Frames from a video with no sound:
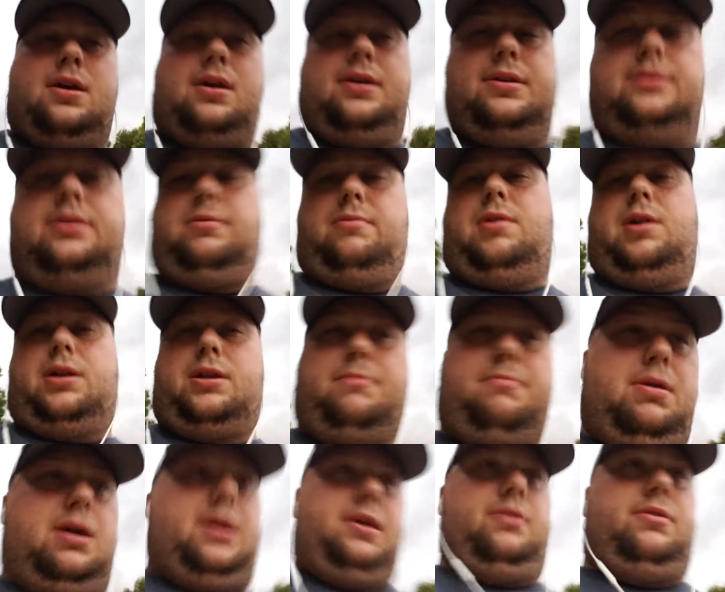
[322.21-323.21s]
as they're walking
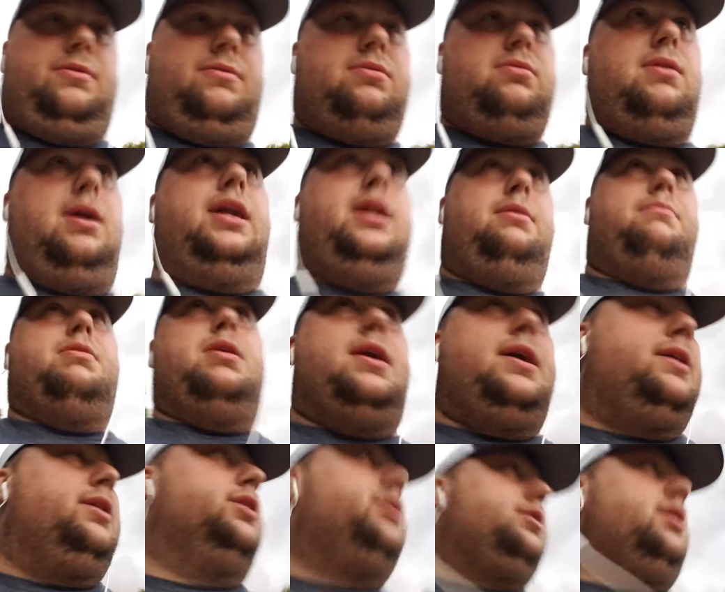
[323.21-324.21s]
by or riding by and